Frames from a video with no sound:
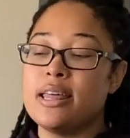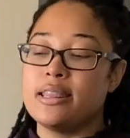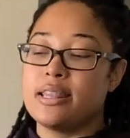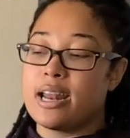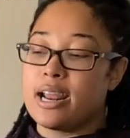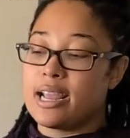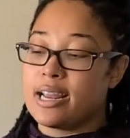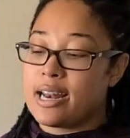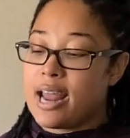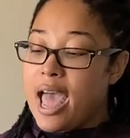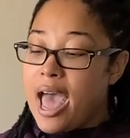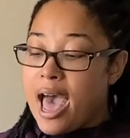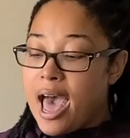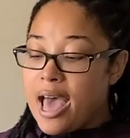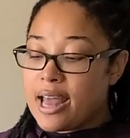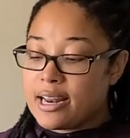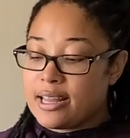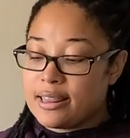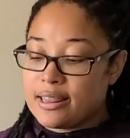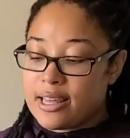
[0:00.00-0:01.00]
that I can
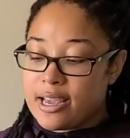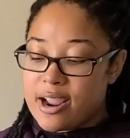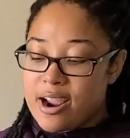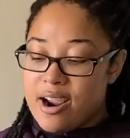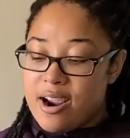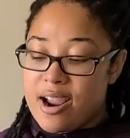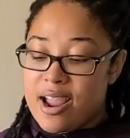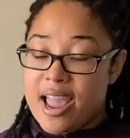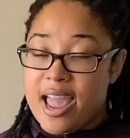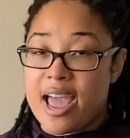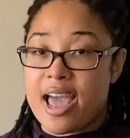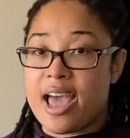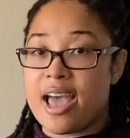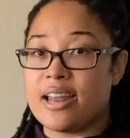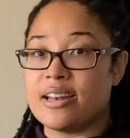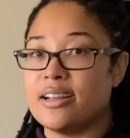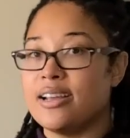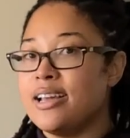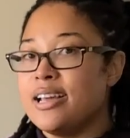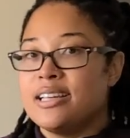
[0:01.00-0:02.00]
add in there,
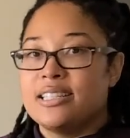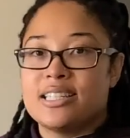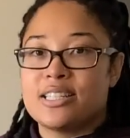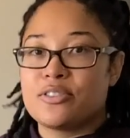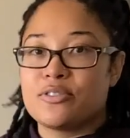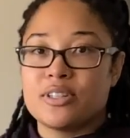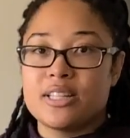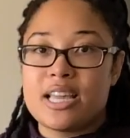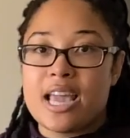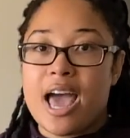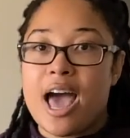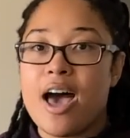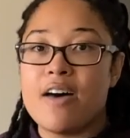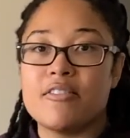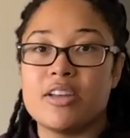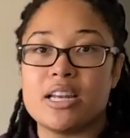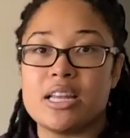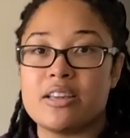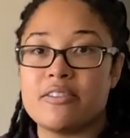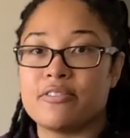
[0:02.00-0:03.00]
and it doesn't really have
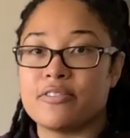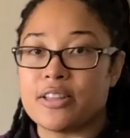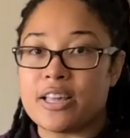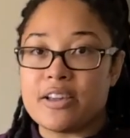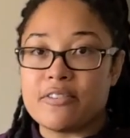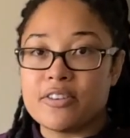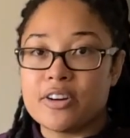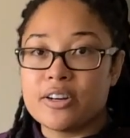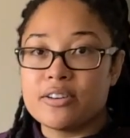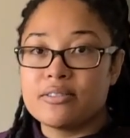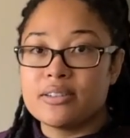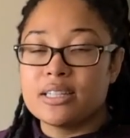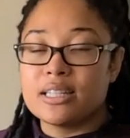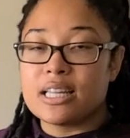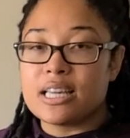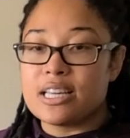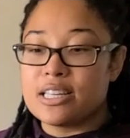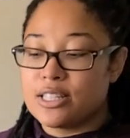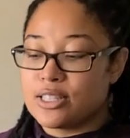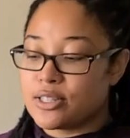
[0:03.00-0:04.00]
any flavor
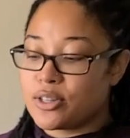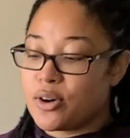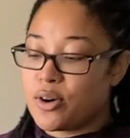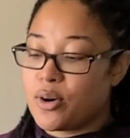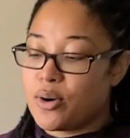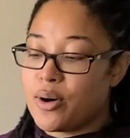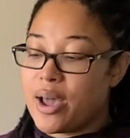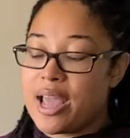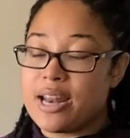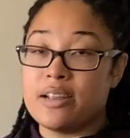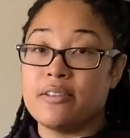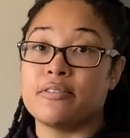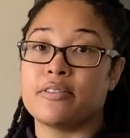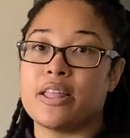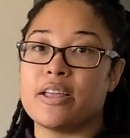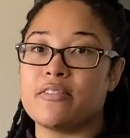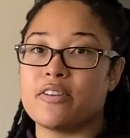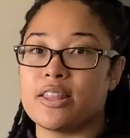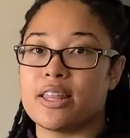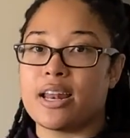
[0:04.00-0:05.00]
really, so any
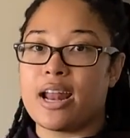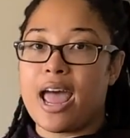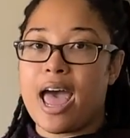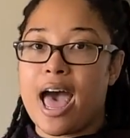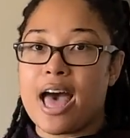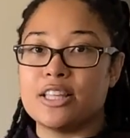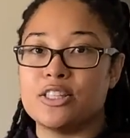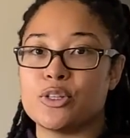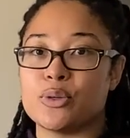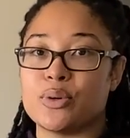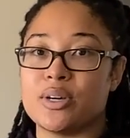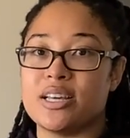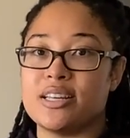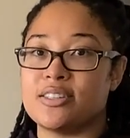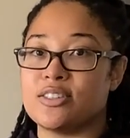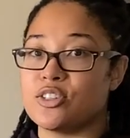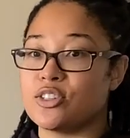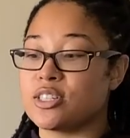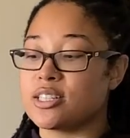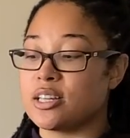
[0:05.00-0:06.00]
flavor that I add to it
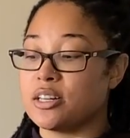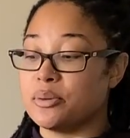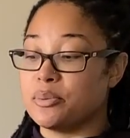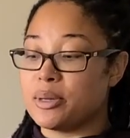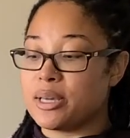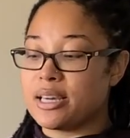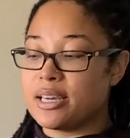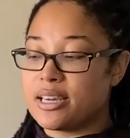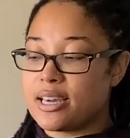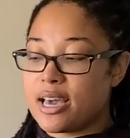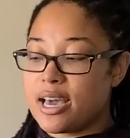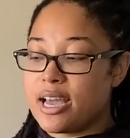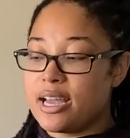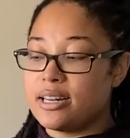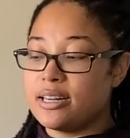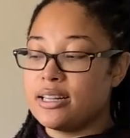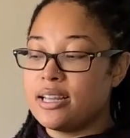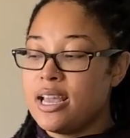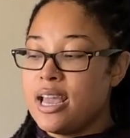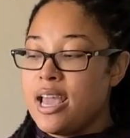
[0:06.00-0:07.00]
is just gonna be
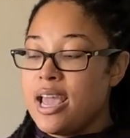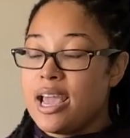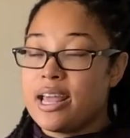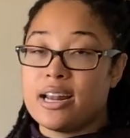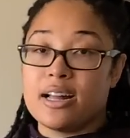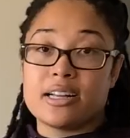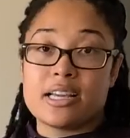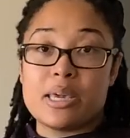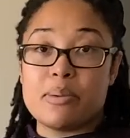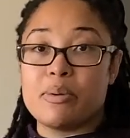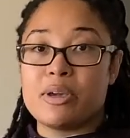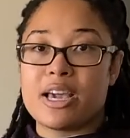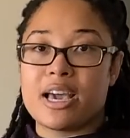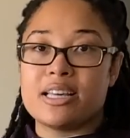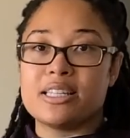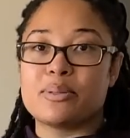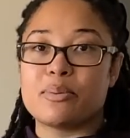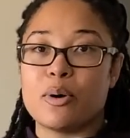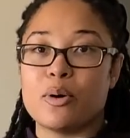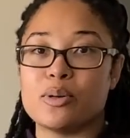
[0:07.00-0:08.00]
good. And I'll keep you
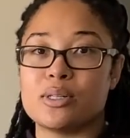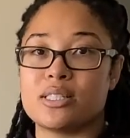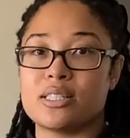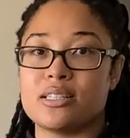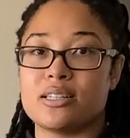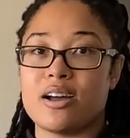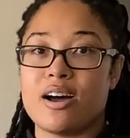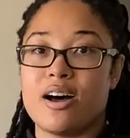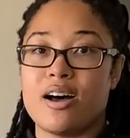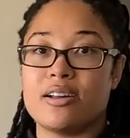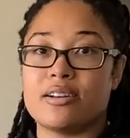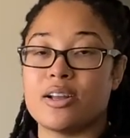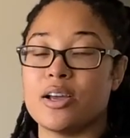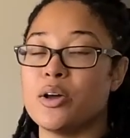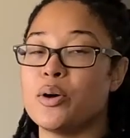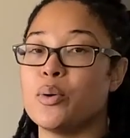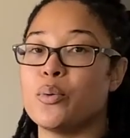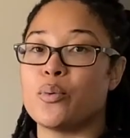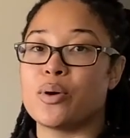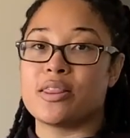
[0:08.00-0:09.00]
guys posted on
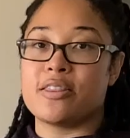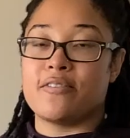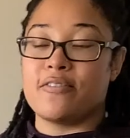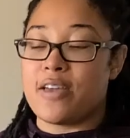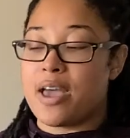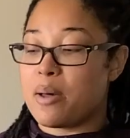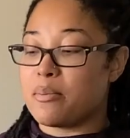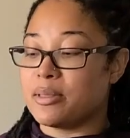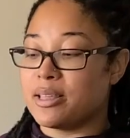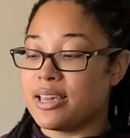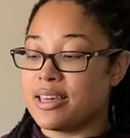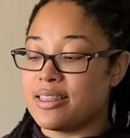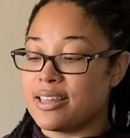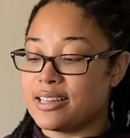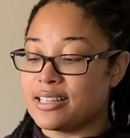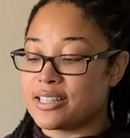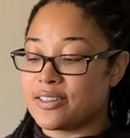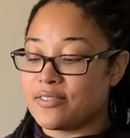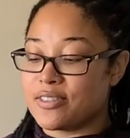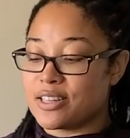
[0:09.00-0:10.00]
what the family
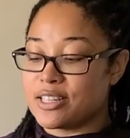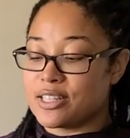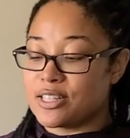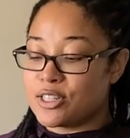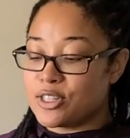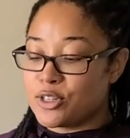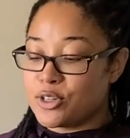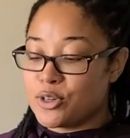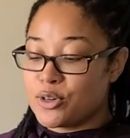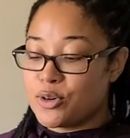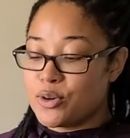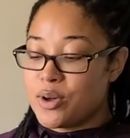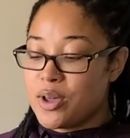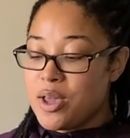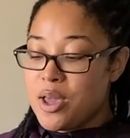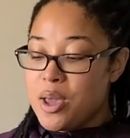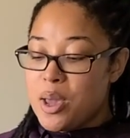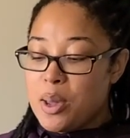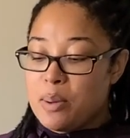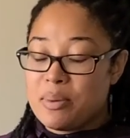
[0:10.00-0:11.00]
thinks of this too,
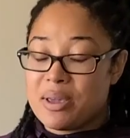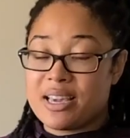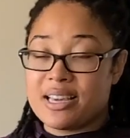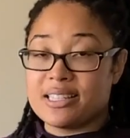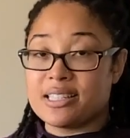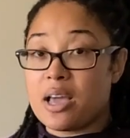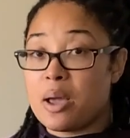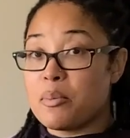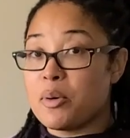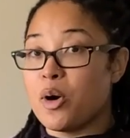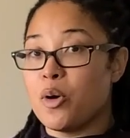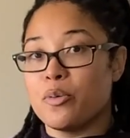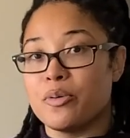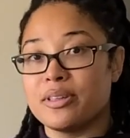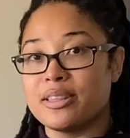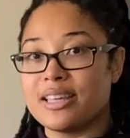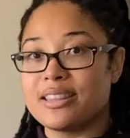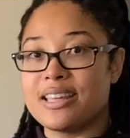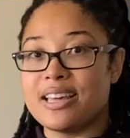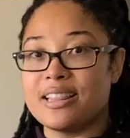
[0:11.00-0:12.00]
because I'm
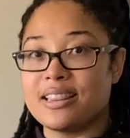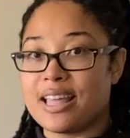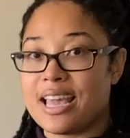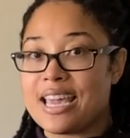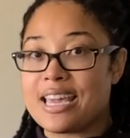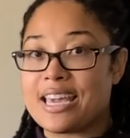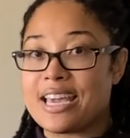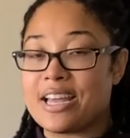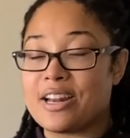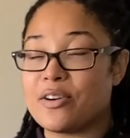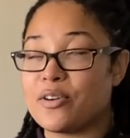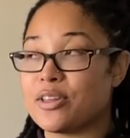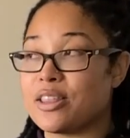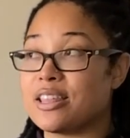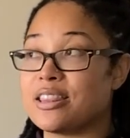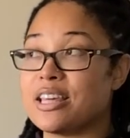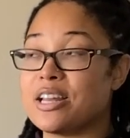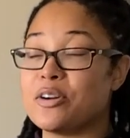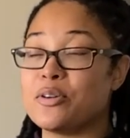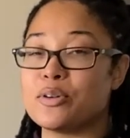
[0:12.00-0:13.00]
hoping that they like it, or
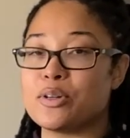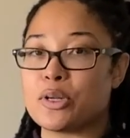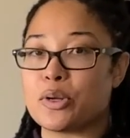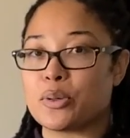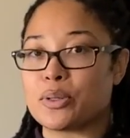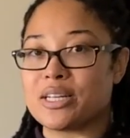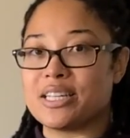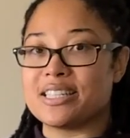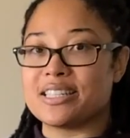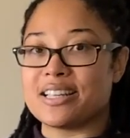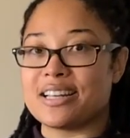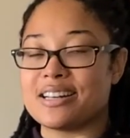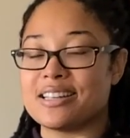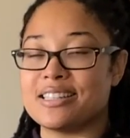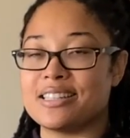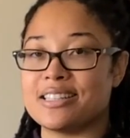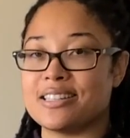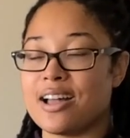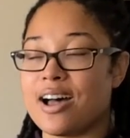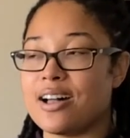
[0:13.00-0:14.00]
that they don't notice that
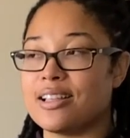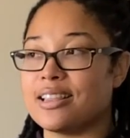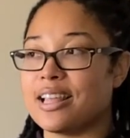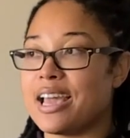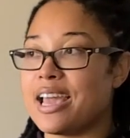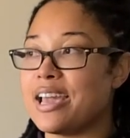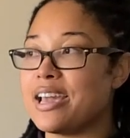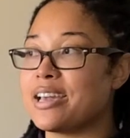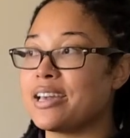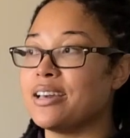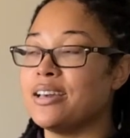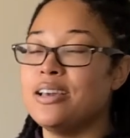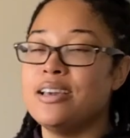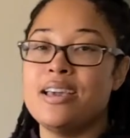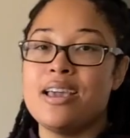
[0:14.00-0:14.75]
it's not like